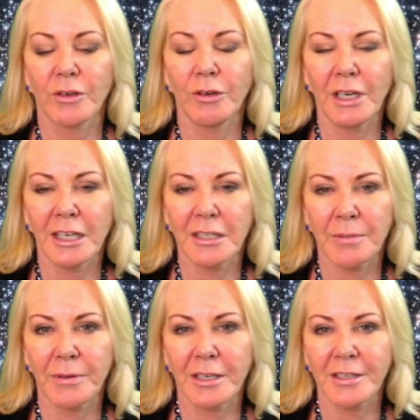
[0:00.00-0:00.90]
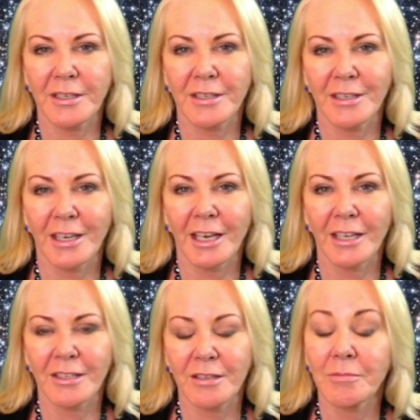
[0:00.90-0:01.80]
good aspects
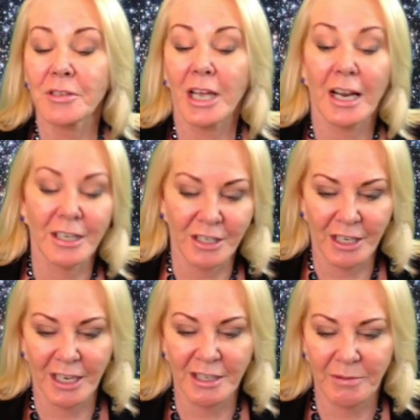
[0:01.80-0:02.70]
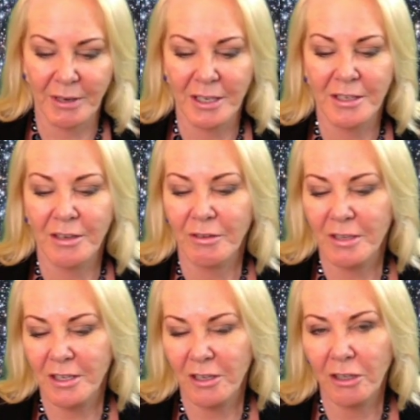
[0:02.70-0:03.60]
and some challenging aspects. So
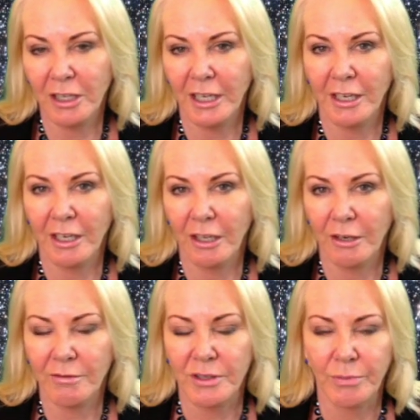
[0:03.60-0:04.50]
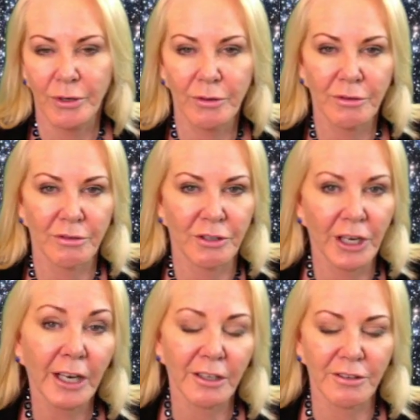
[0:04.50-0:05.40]
it's certainly a lot of support and
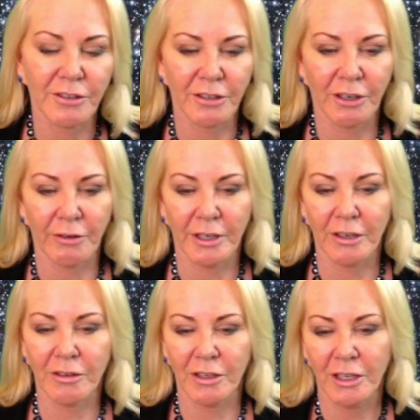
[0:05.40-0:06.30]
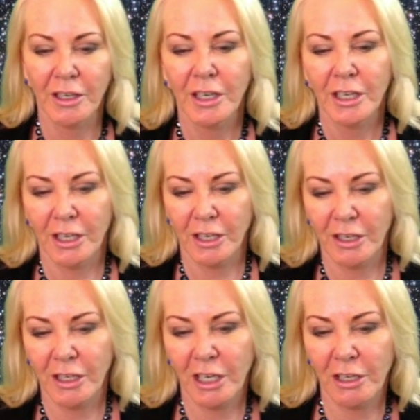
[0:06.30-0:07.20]
challenge going on
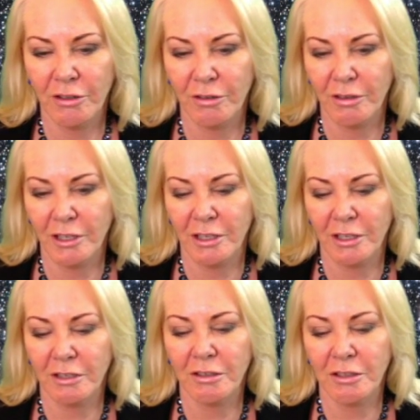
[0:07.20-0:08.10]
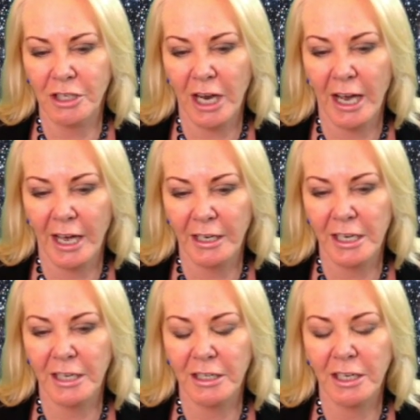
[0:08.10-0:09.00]
in your chart,
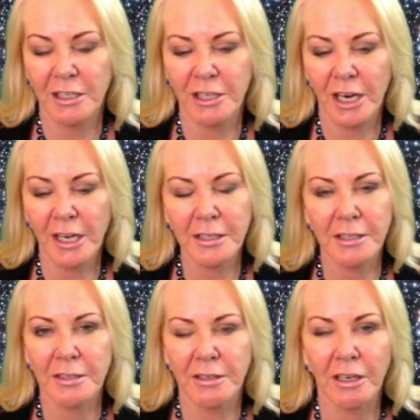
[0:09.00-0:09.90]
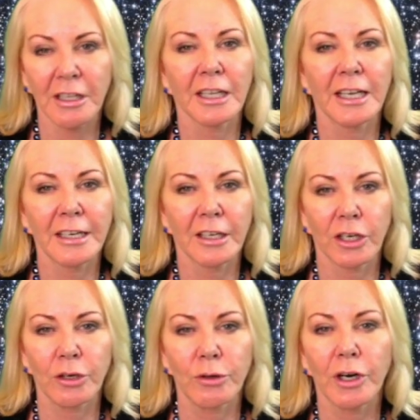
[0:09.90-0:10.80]
and a chance to sort of let
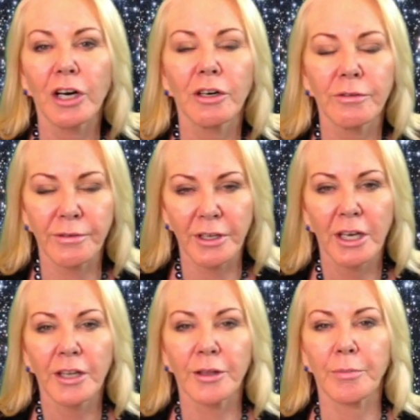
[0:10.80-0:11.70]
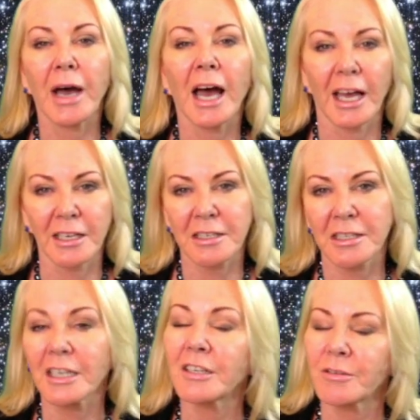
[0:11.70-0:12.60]
go of the
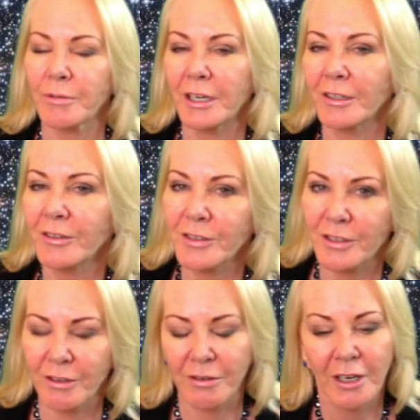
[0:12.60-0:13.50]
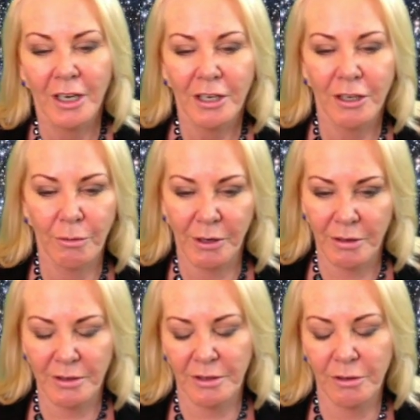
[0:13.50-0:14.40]
past as well. So you want
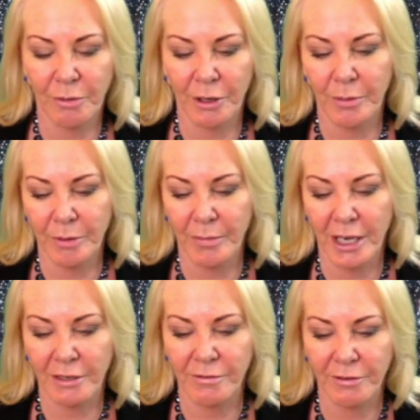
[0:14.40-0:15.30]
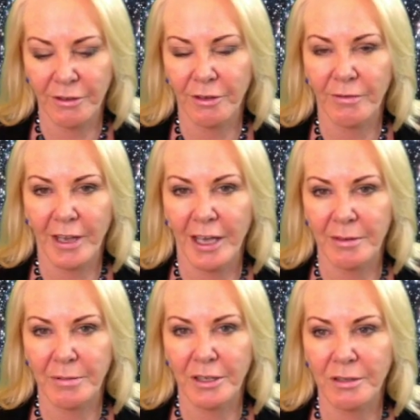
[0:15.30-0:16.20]
to be mindful of
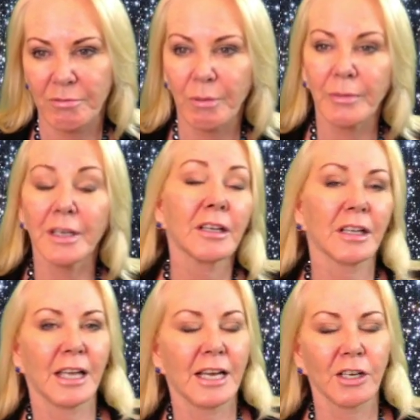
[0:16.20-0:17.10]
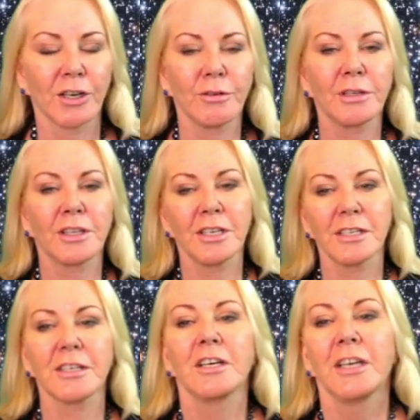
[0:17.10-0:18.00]
that, because when we let go of
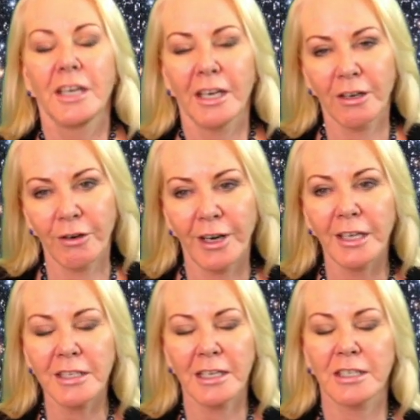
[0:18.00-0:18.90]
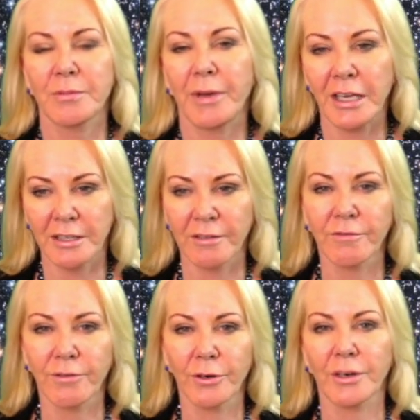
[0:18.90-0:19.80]
things, it creates that space
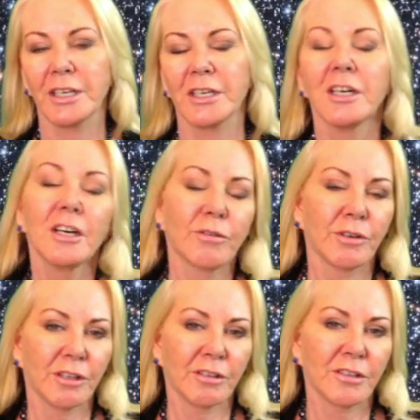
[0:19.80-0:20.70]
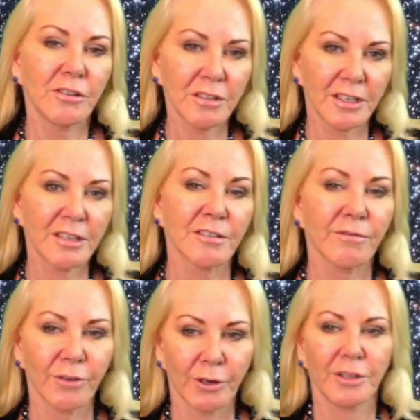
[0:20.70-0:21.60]
and void. As soon as there's a
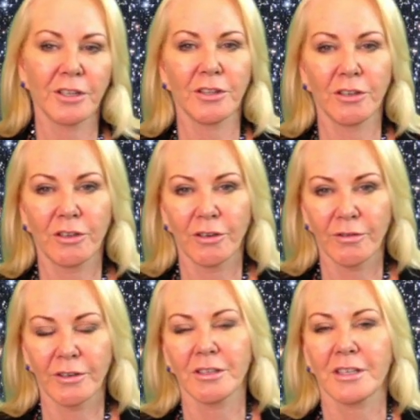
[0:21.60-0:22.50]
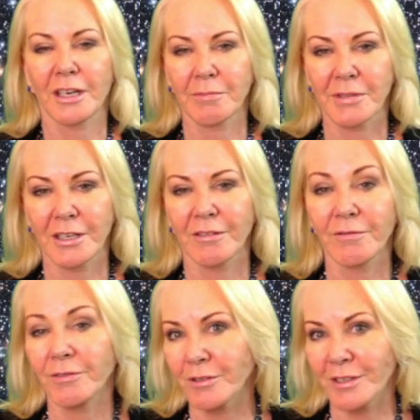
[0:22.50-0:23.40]
void, then the universe comes in and
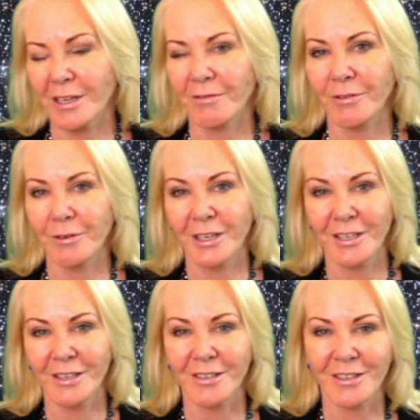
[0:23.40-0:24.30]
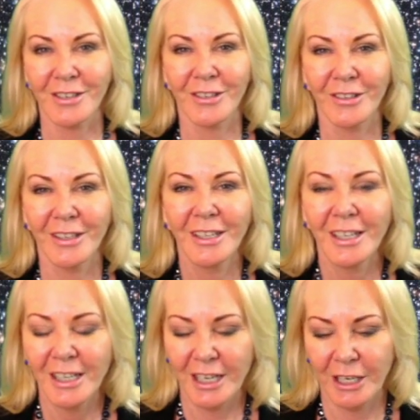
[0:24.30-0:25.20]
fills that void. So
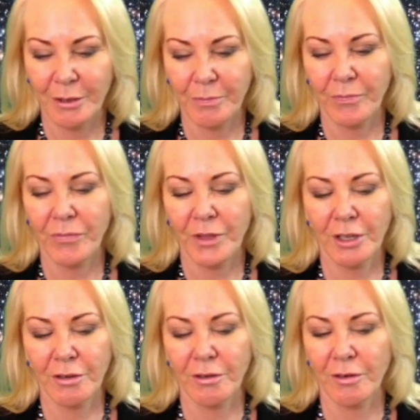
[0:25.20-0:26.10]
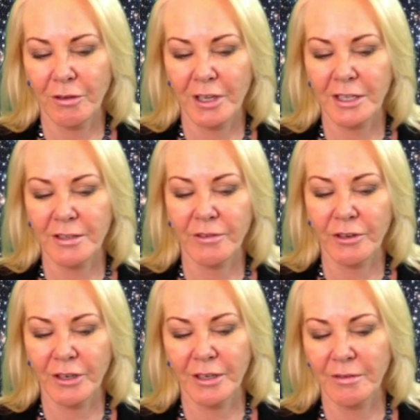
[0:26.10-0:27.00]
that's a
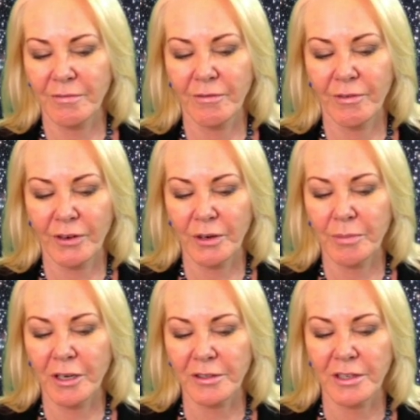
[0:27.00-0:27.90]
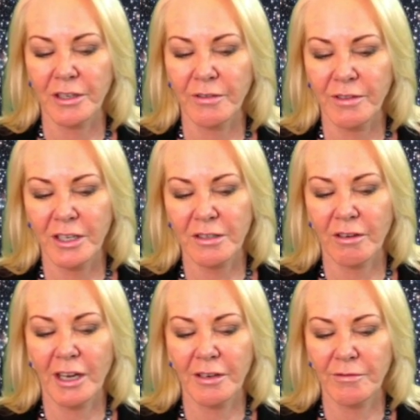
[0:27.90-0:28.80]
very, very positive. There's
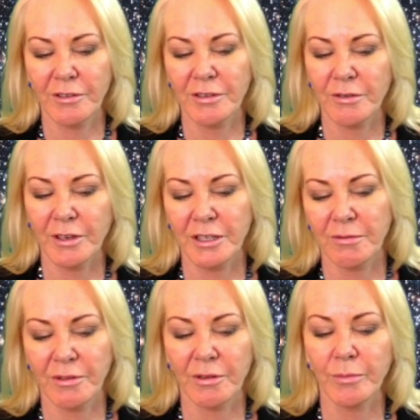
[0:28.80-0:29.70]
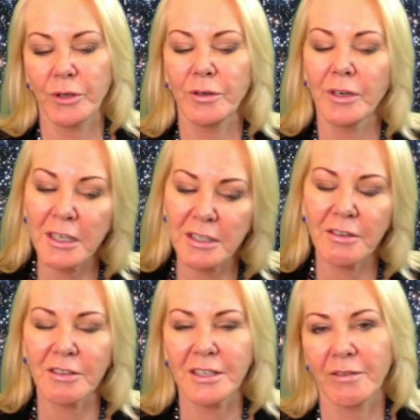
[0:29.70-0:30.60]
quite a few squares with the Moon,
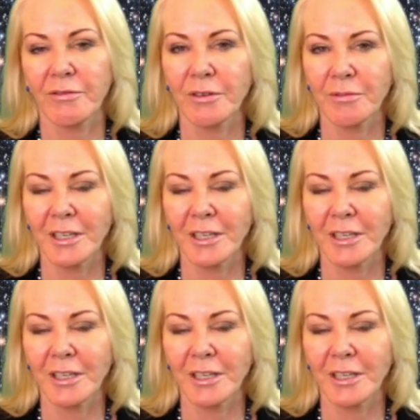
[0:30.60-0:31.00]
Aries, every